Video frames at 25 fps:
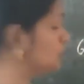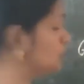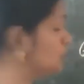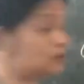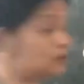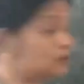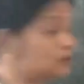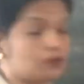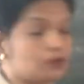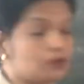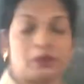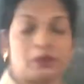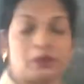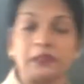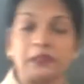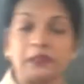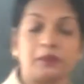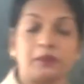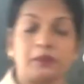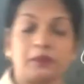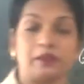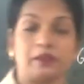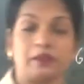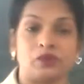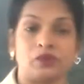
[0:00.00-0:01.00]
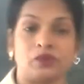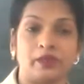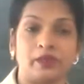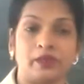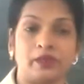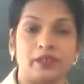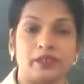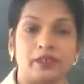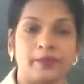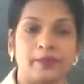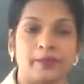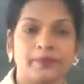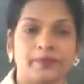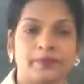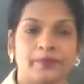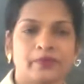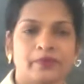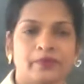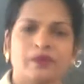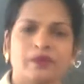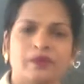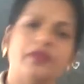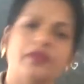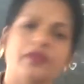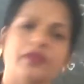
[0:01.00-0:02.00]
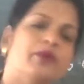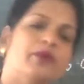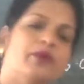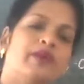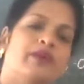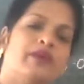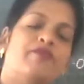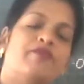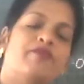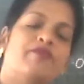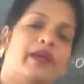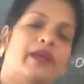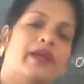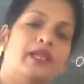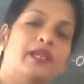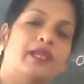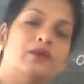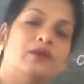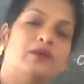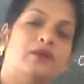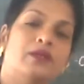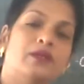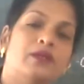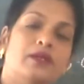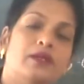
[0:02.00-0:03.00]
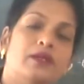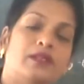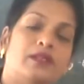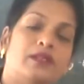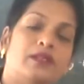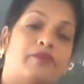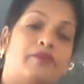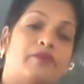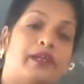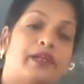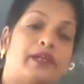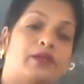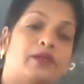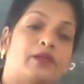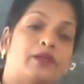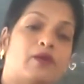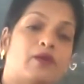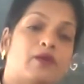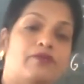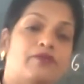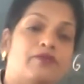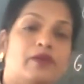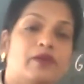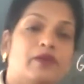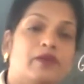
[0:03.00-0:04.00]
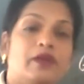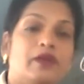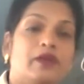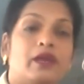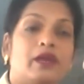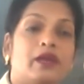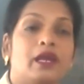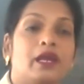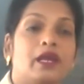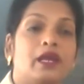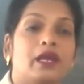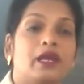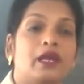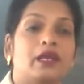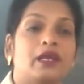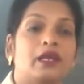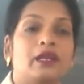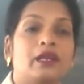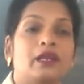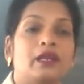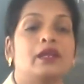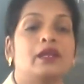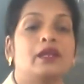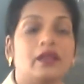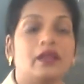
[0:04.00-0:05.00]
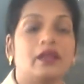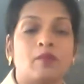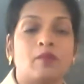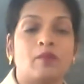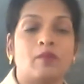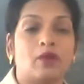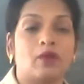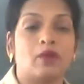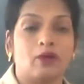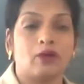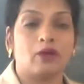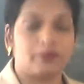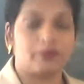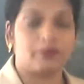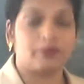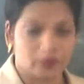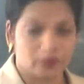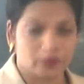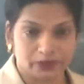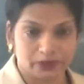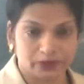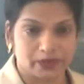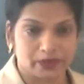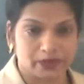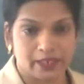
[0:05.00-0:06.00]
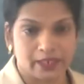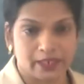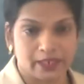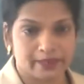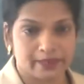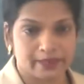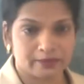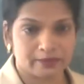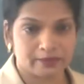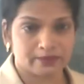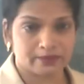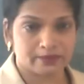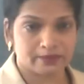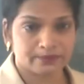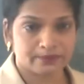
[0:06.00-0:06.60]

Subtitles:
to the power 23. Then you can find out the weight of any number of oxygen atoms.